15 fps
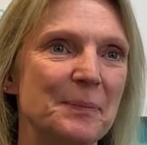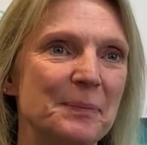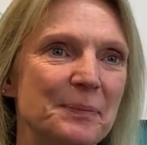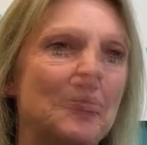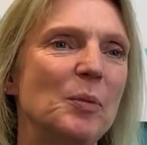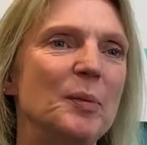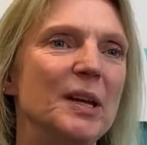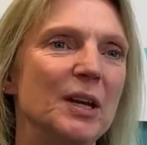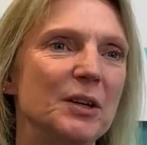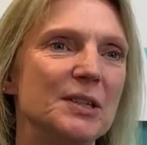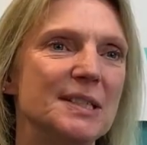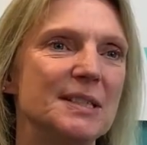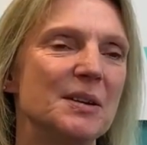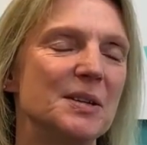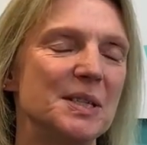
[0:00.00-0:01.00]
Probably a good
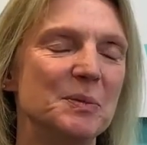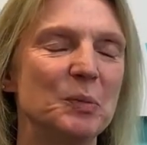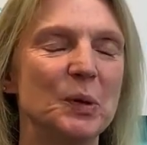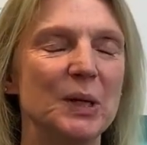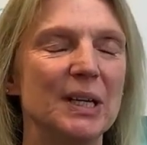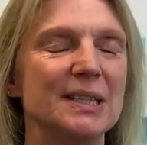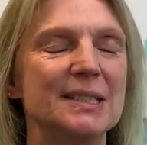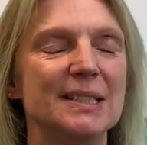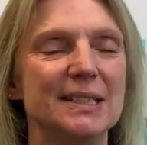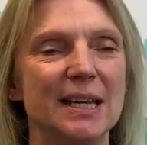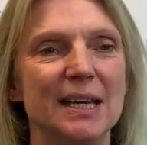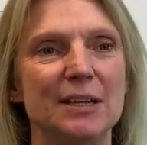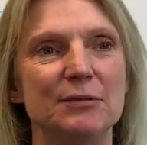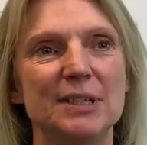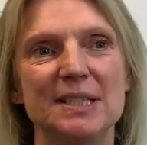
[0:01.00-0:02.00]
starting point is to
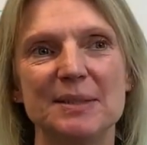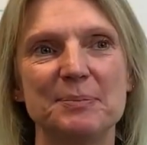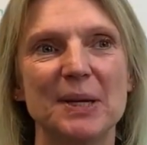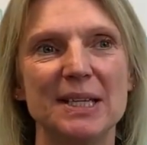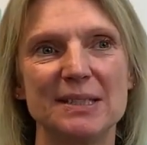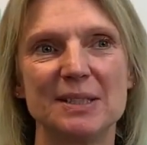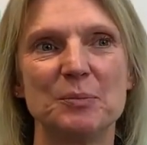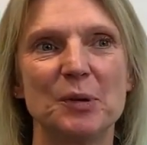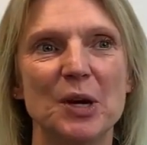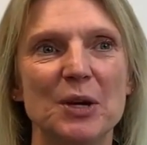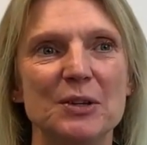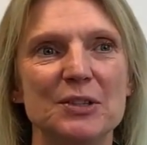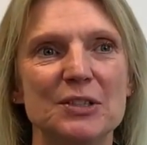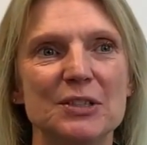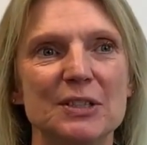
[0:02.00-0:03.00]
take a risk-based
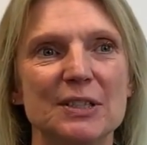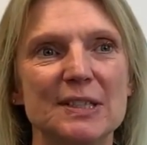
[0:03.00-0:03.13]
approach.